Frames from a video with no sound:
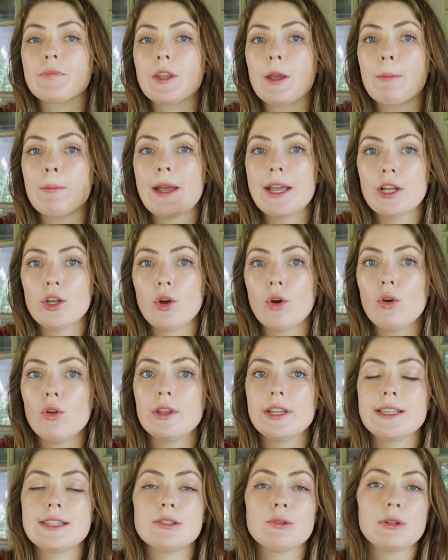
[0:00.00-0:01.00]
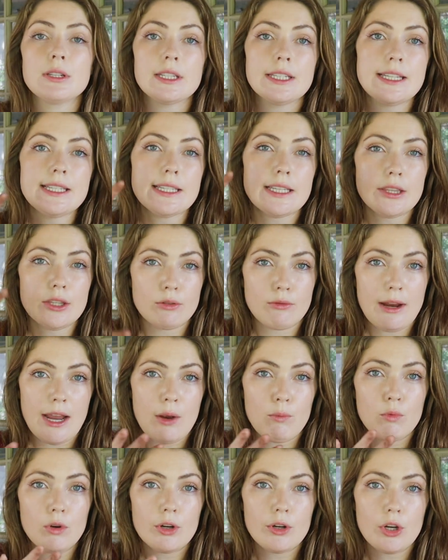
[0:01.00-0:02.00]
My goal is to at least get the
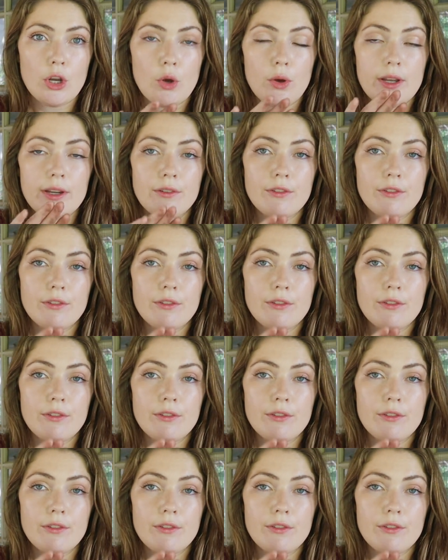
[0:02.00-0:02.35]
groundwork going